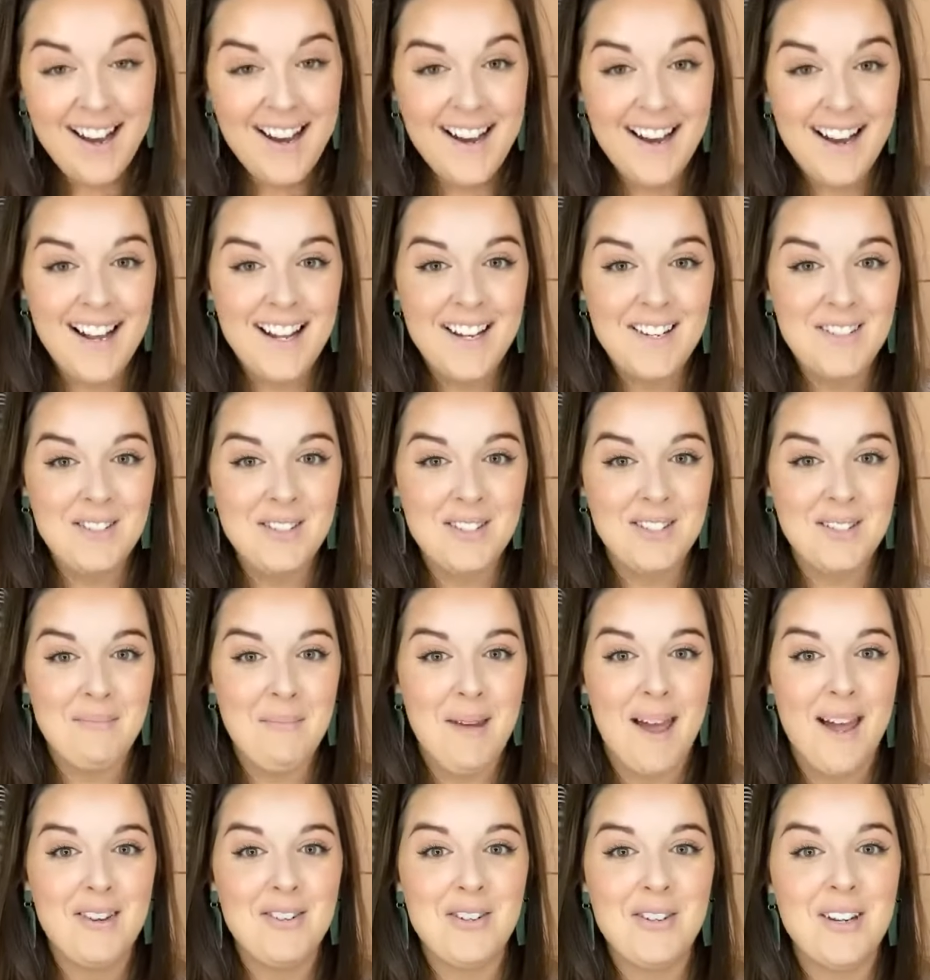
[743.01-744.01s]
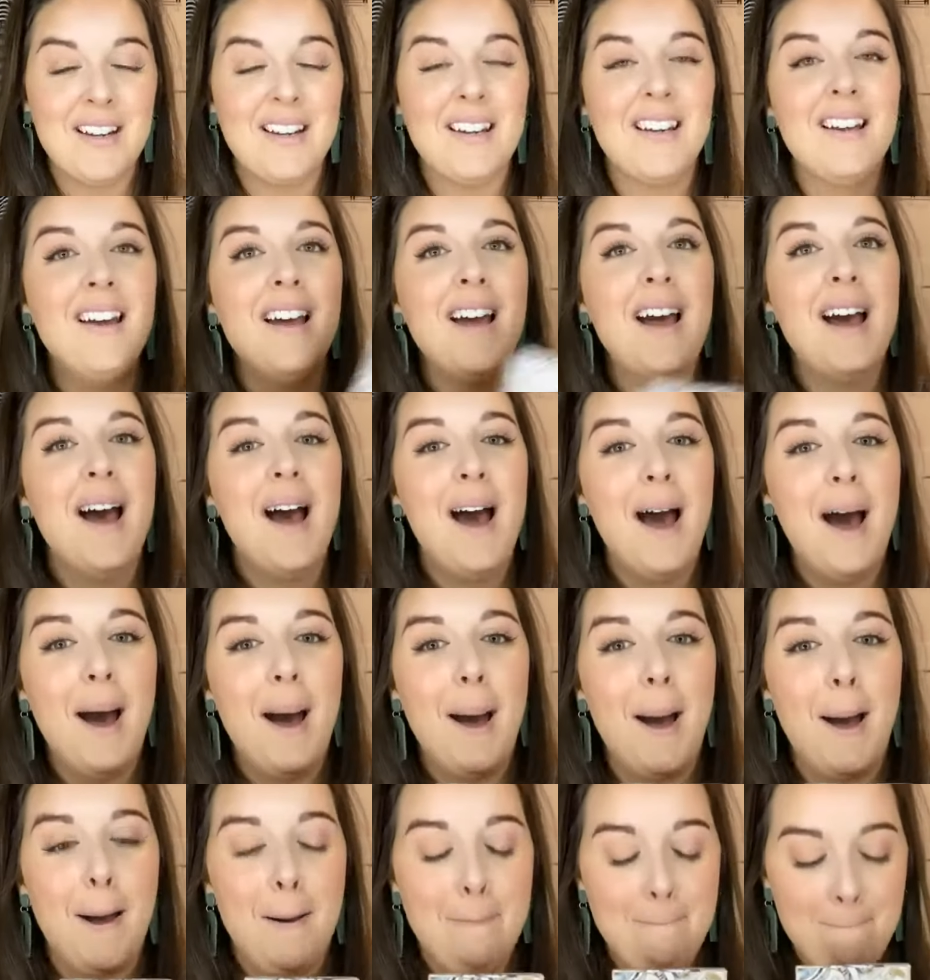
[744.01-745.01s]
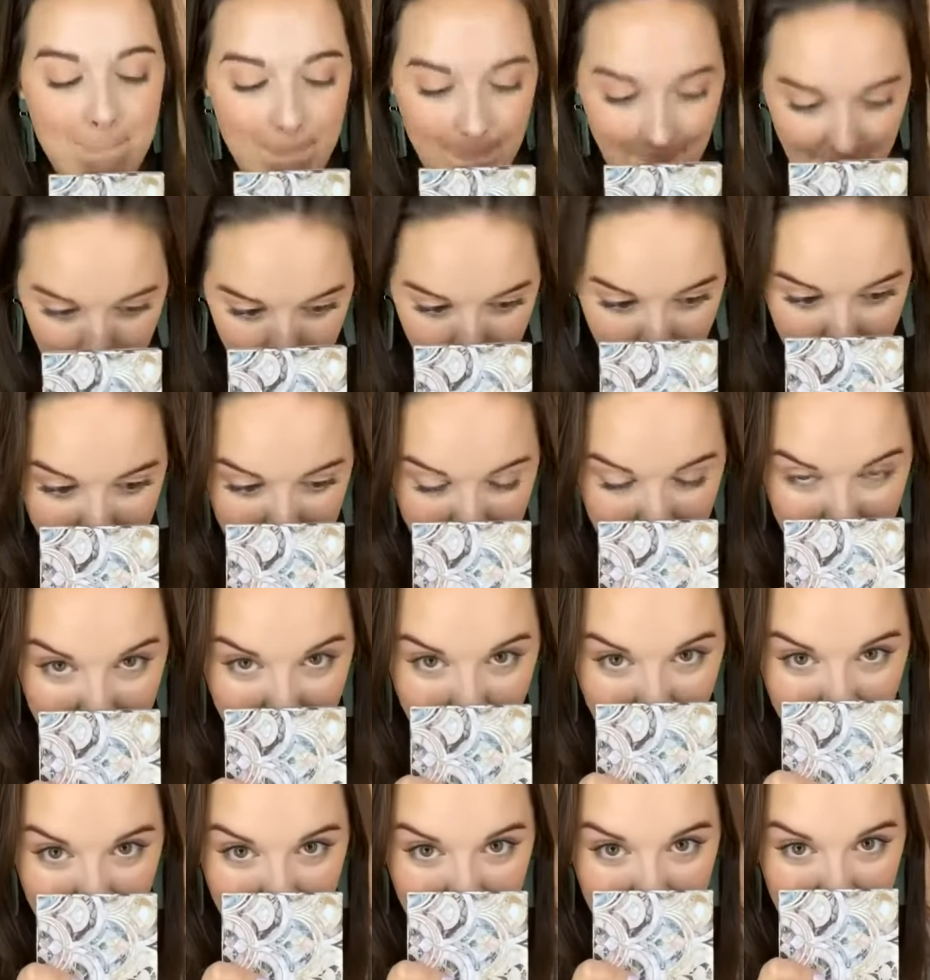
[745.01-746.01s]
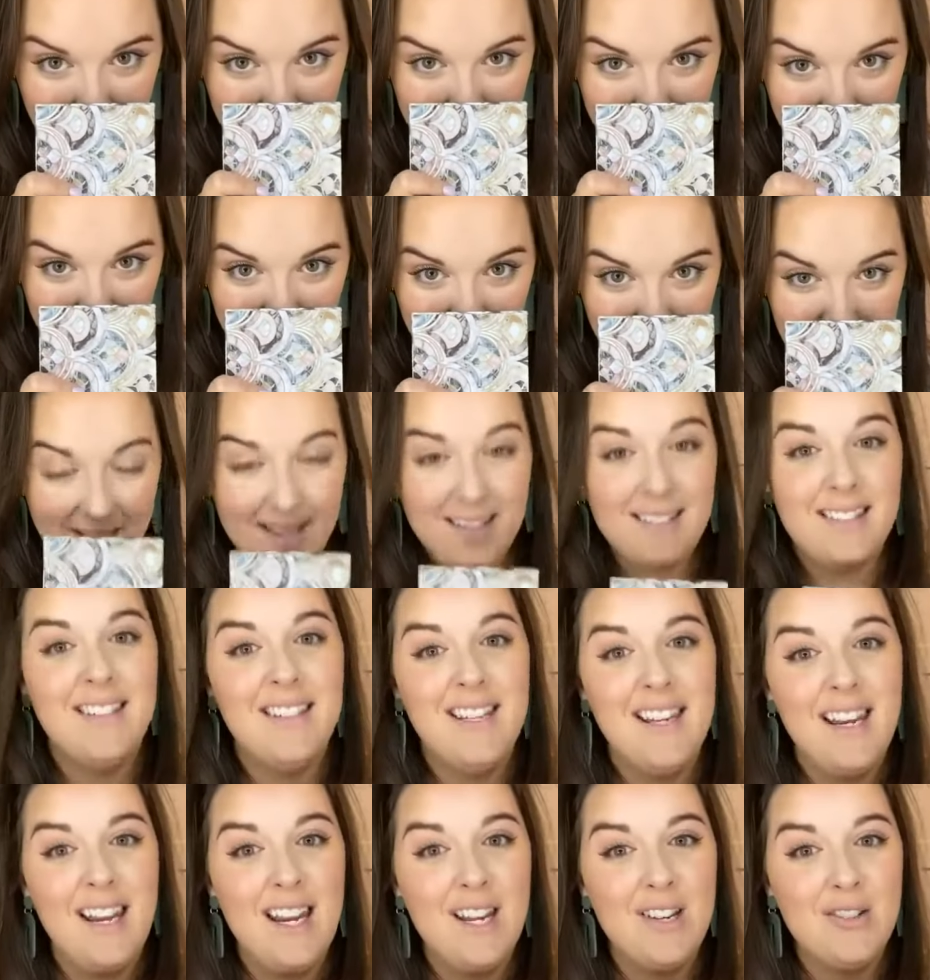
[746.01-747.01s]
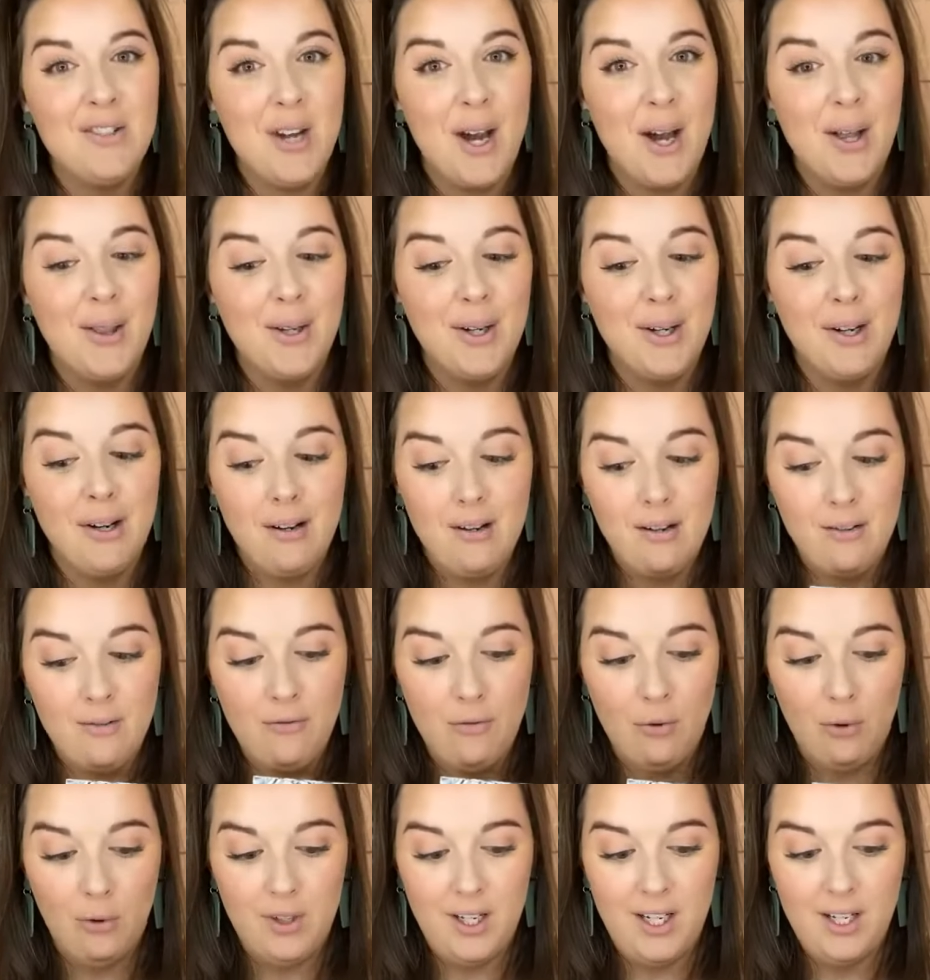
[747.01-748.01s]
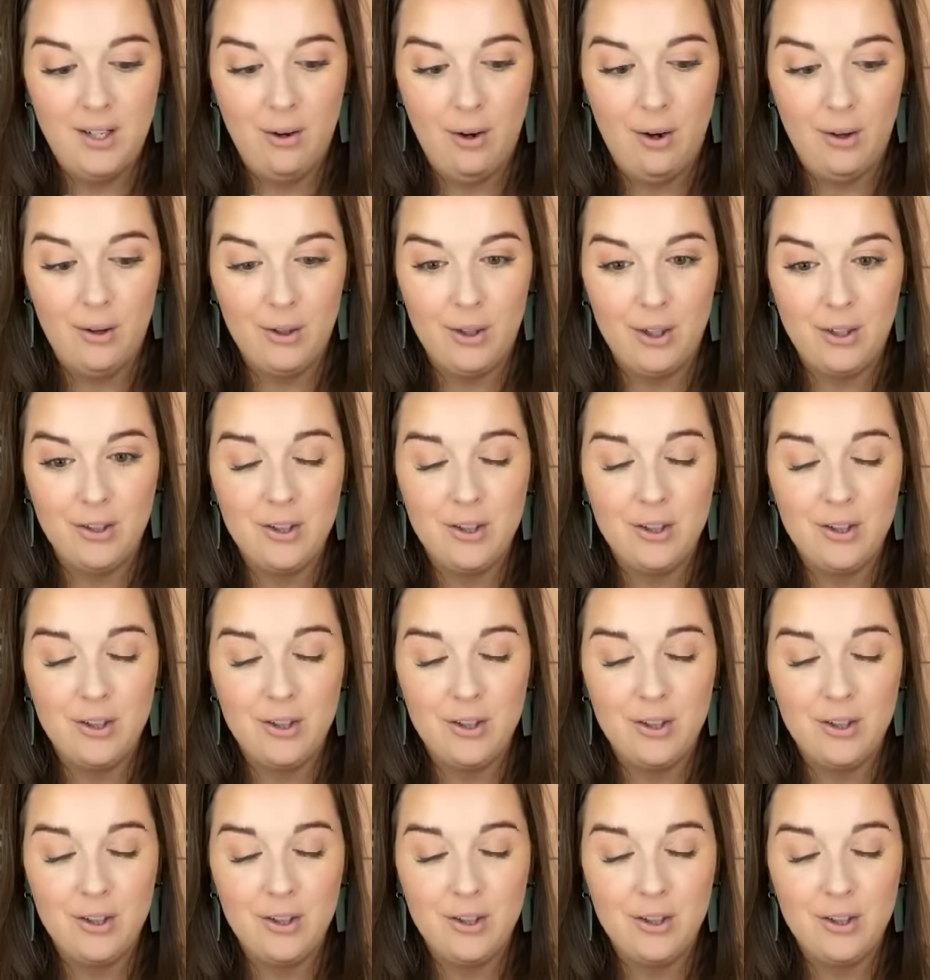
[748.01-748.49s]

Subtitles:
It's just magic. So yes, each color, $14.